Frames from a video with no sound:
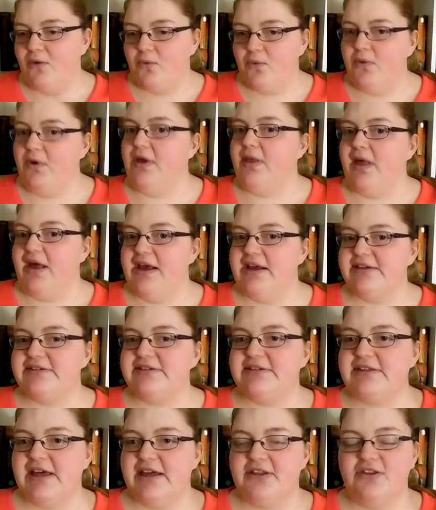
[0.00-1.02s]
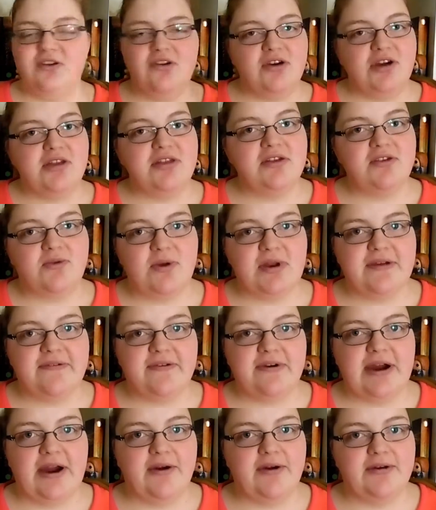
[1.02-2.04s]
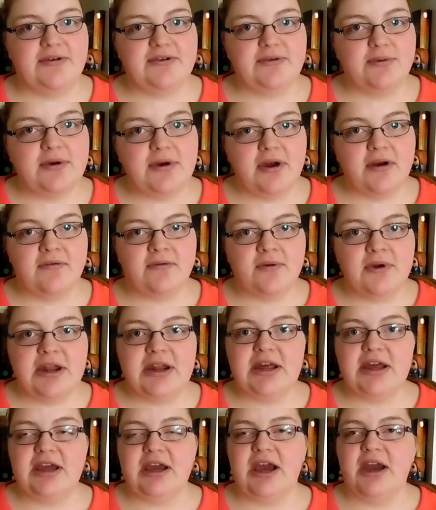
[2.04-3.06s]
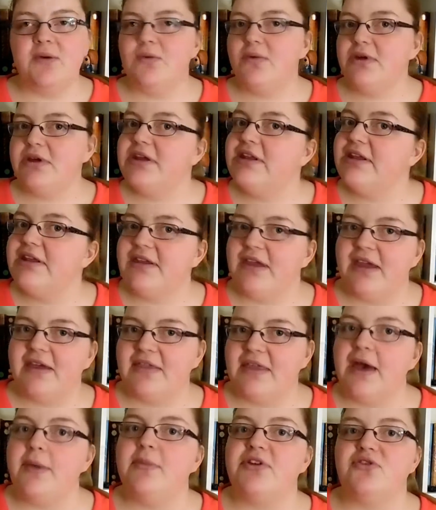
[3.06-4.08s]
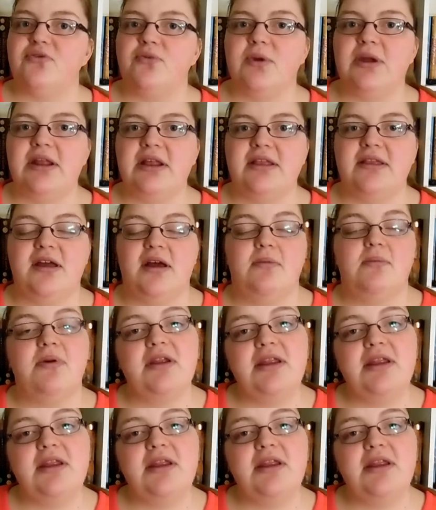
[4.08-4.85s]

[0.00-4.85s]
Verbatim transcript: realized that during the 24 hours re of reading, I really didn't get that much reading done.